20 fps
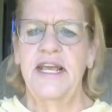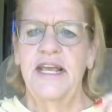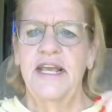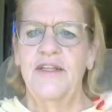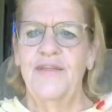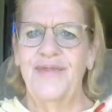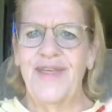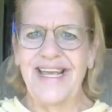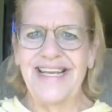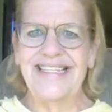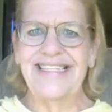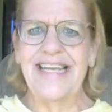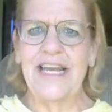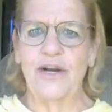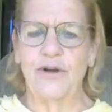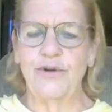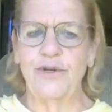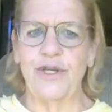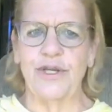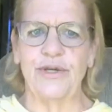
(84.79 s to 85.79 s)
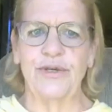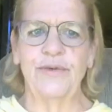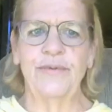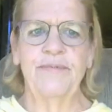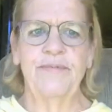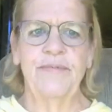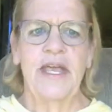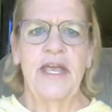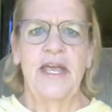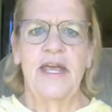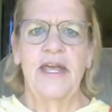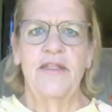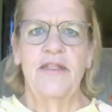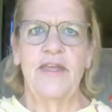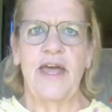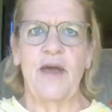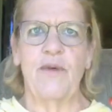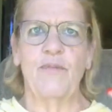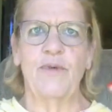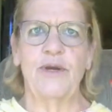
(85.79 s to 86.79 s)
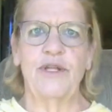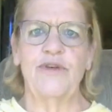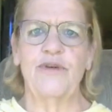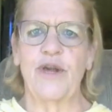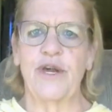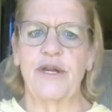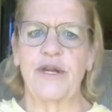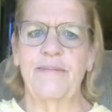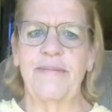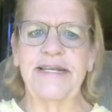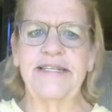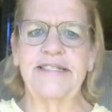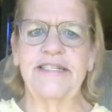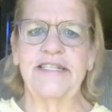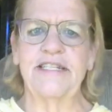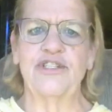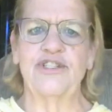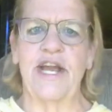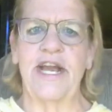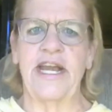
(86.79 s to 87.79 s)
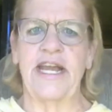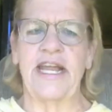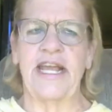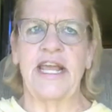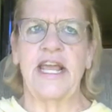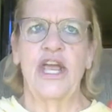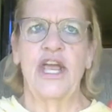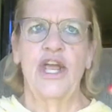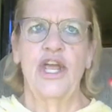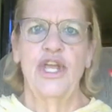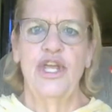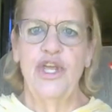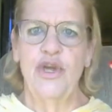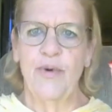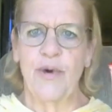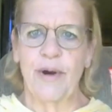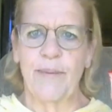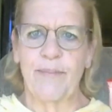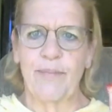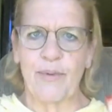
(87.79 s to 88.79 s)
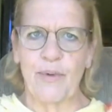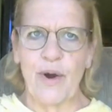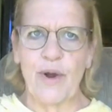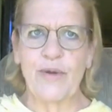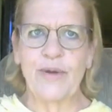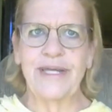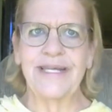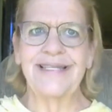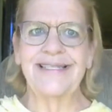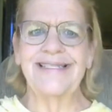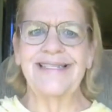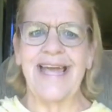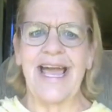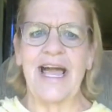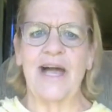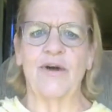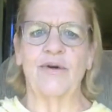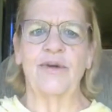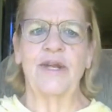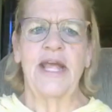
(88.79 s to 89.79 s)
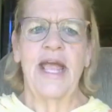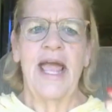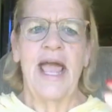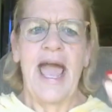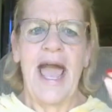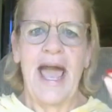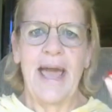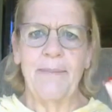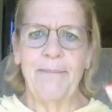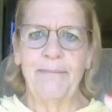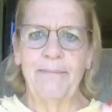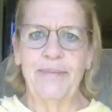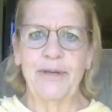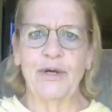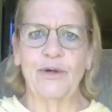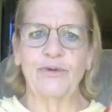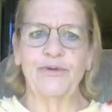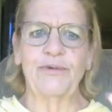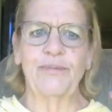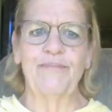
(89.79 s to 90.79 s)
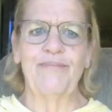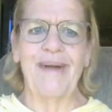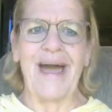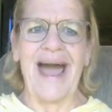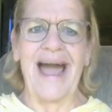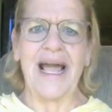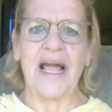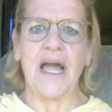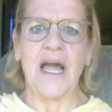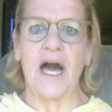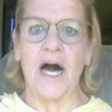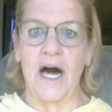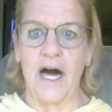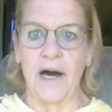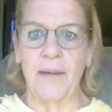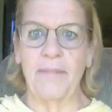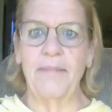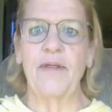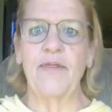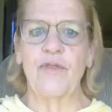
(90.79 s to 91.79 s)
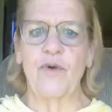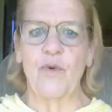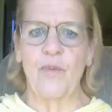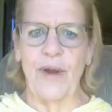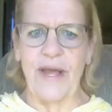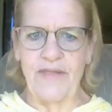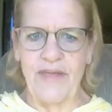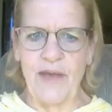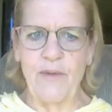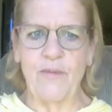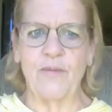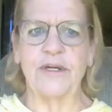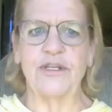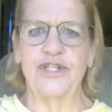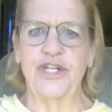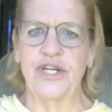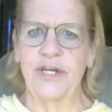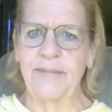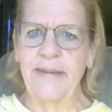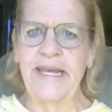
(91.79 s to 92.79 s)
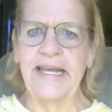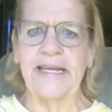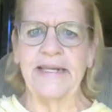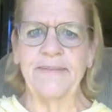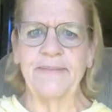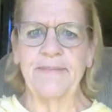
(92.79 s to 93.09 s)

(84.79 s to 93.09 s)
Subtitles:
they tell you that when you go to basic training, you are broken down and built back up the way they want you to be.